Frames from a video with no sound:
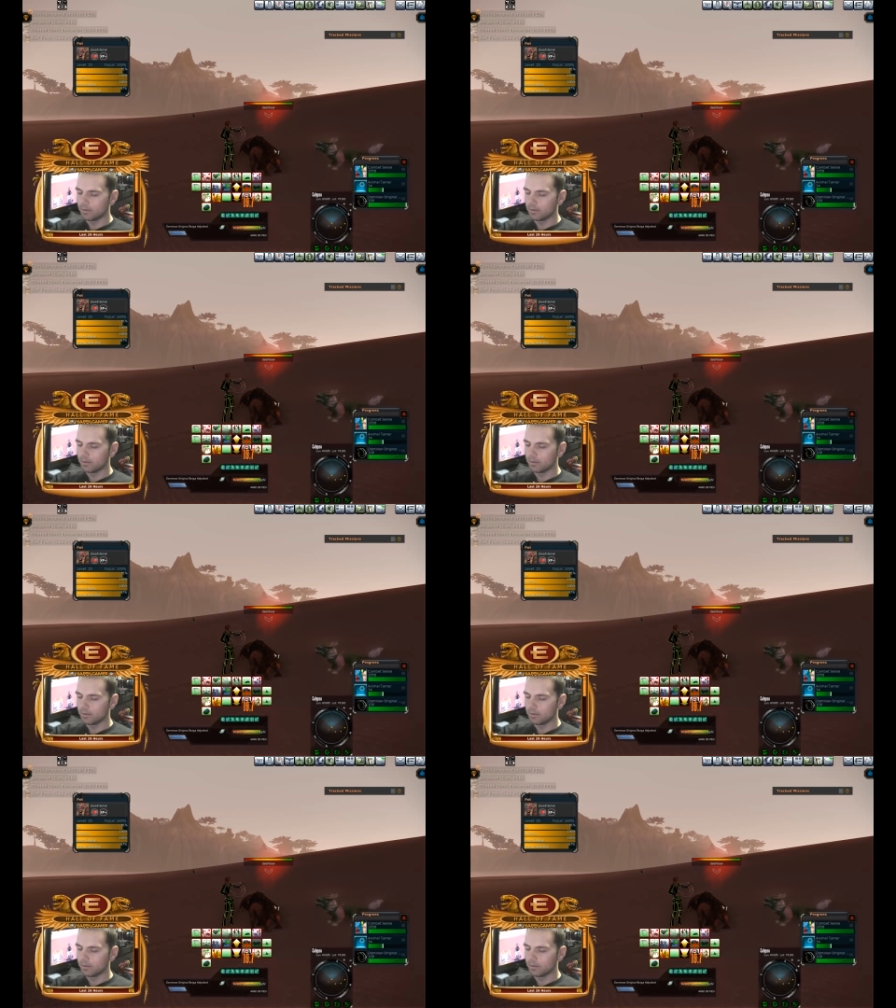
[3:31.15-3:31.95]
And see
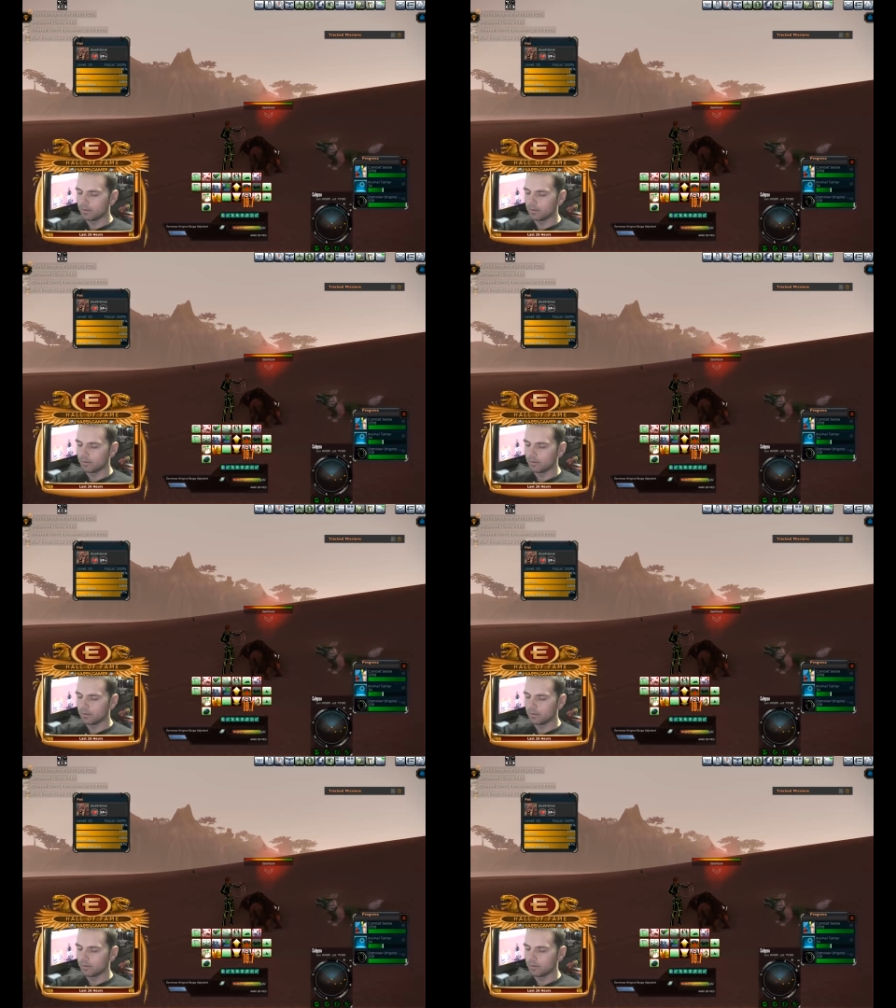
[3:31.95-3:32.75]
this pet that I
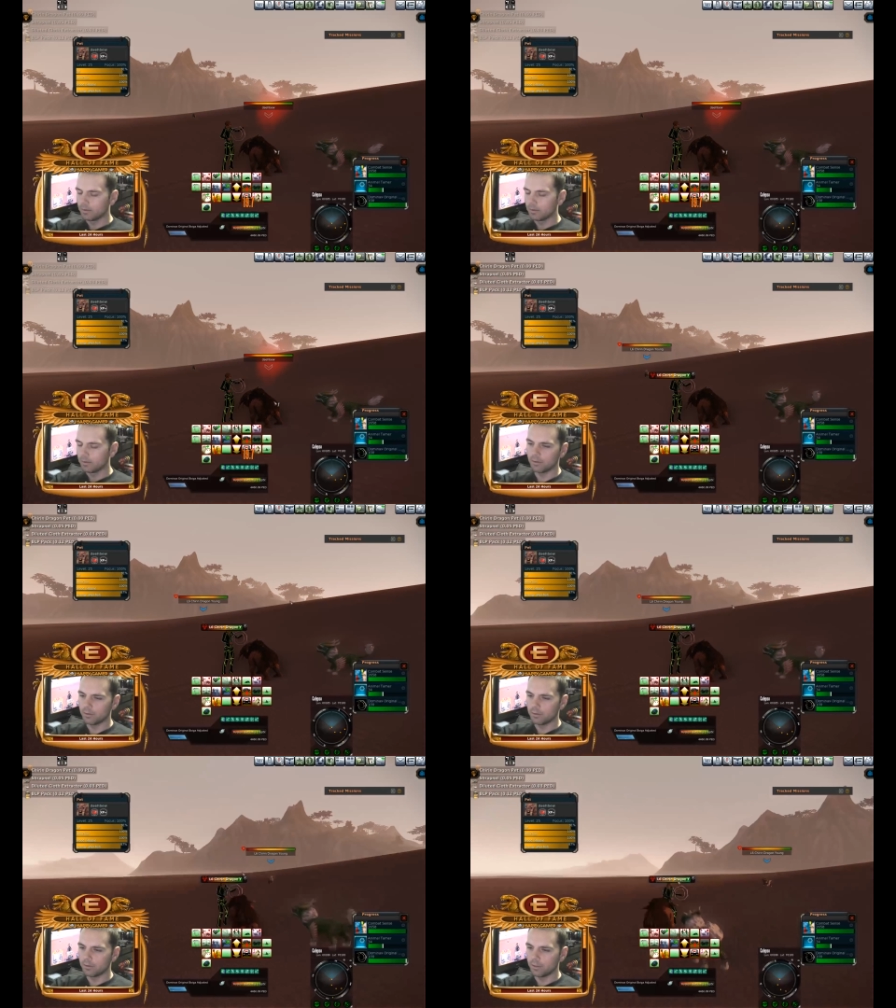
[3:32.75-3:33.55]
drop right here?
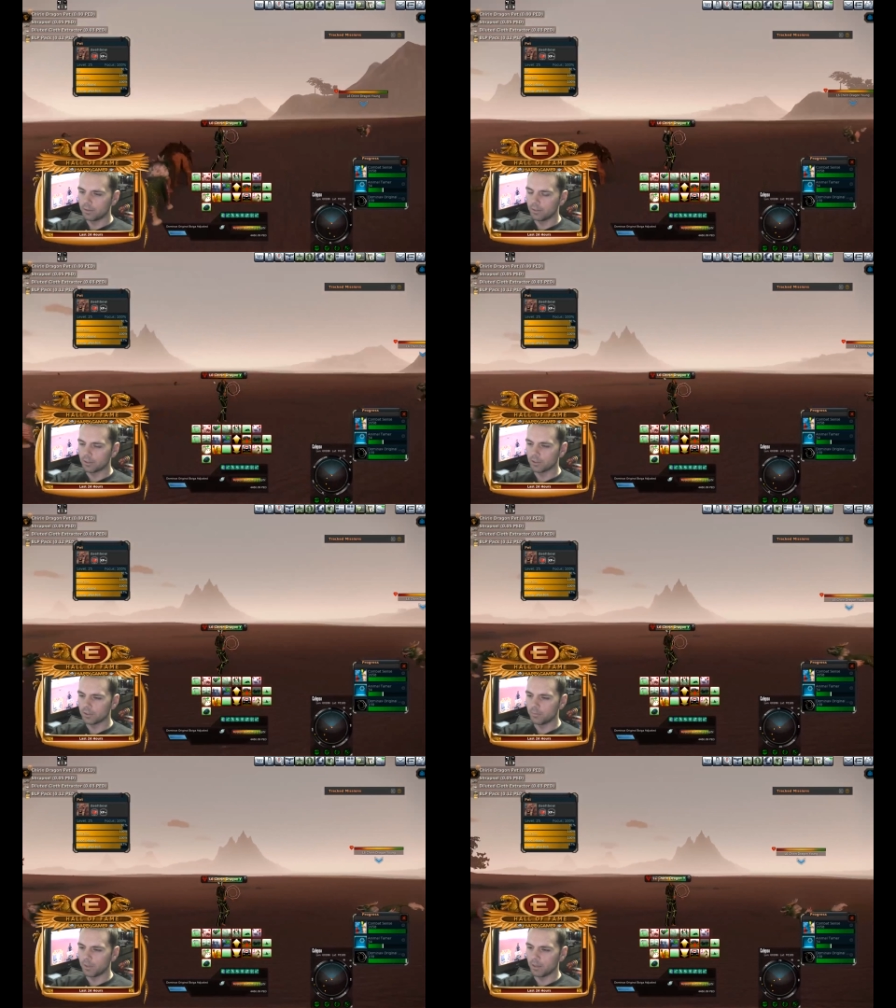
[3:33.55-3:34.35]
He's
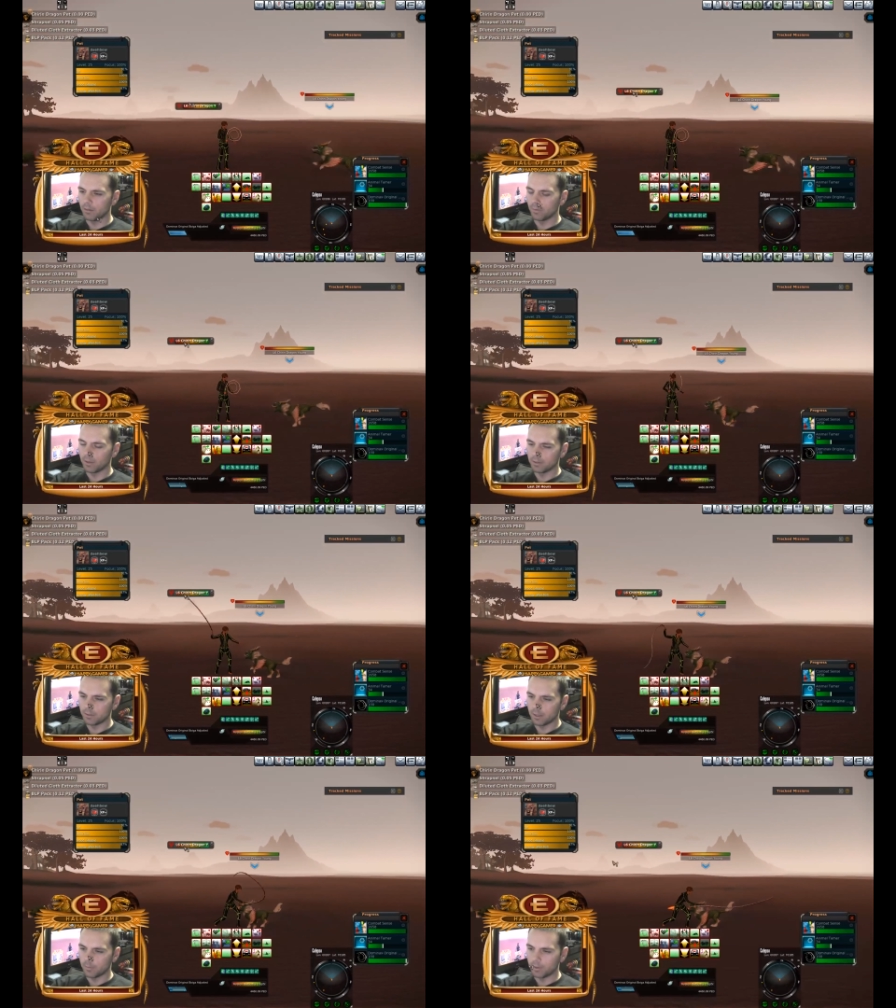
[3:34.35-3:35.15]
actually making my
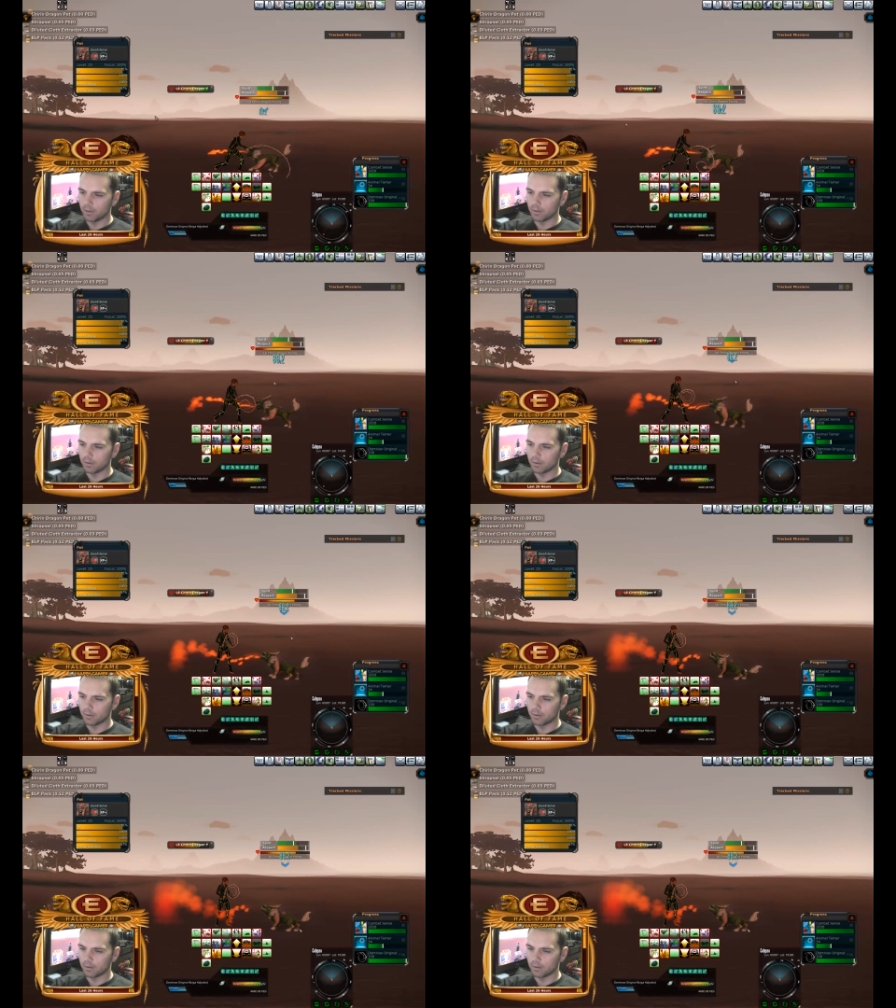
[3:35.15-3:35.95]
taming
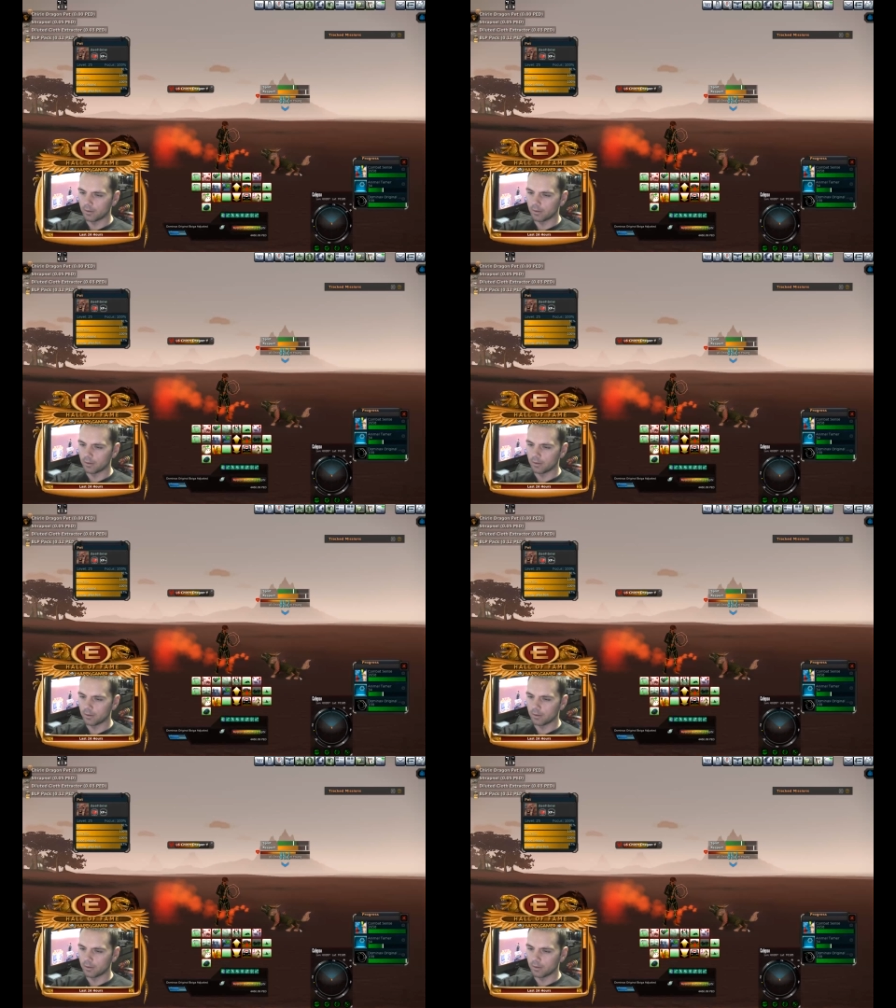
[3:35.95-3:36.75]

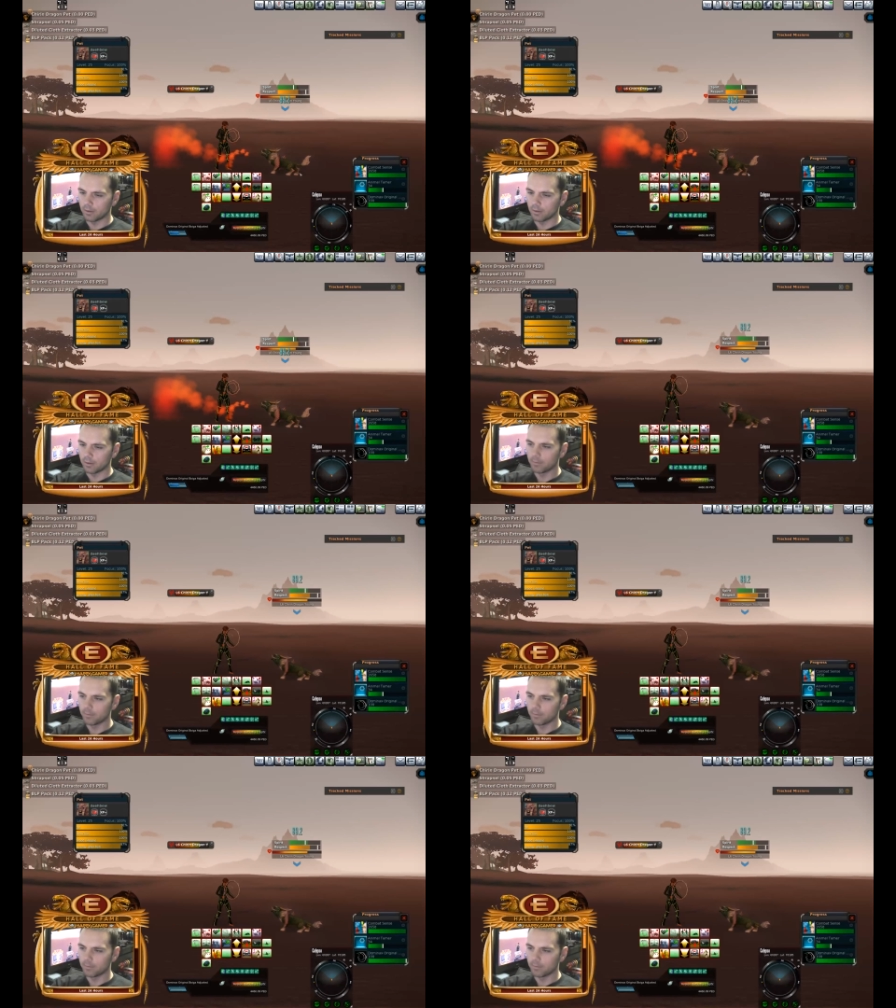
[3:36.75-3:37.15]
even better.